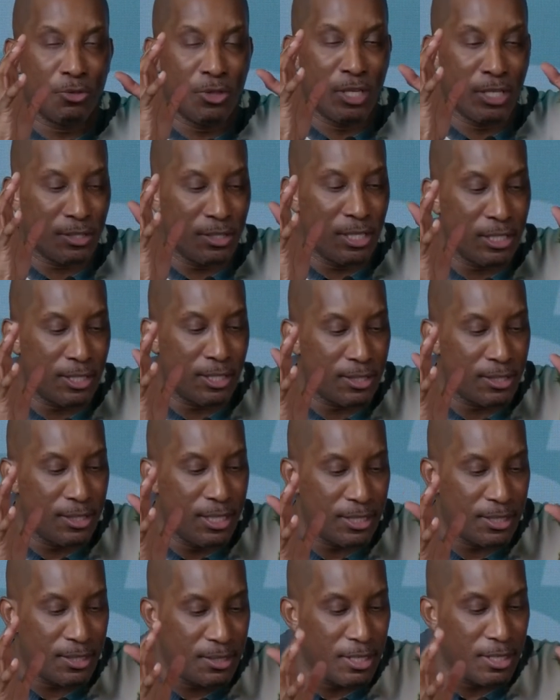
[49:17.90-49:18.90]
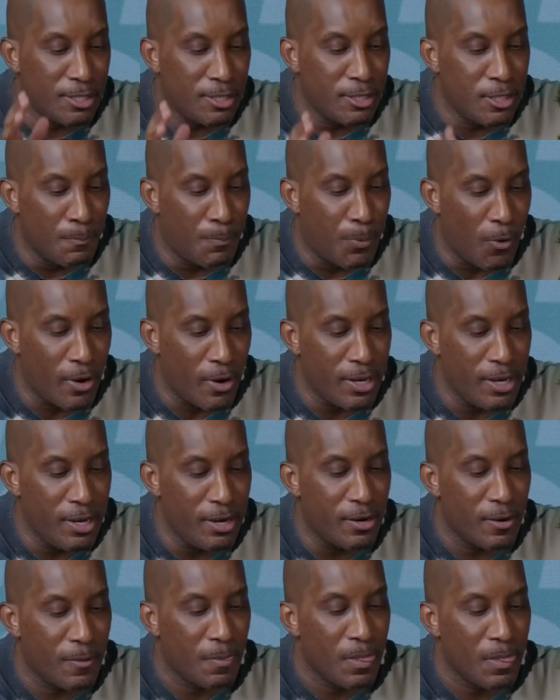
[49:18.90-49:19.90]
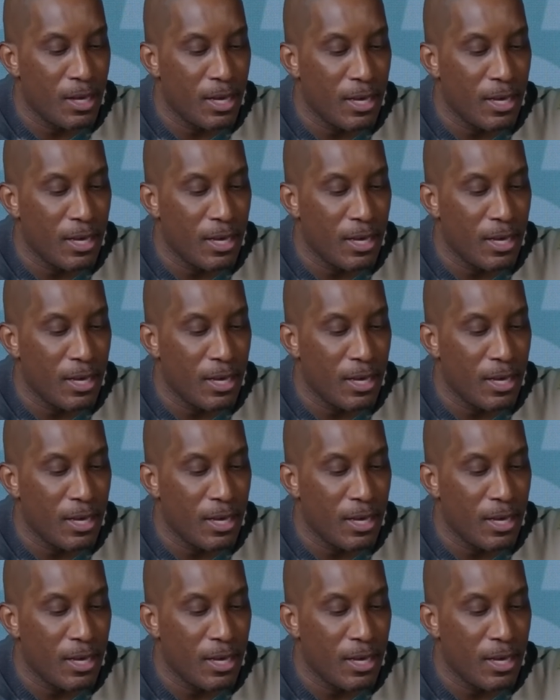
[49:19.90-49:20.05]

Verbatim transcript: this is important here.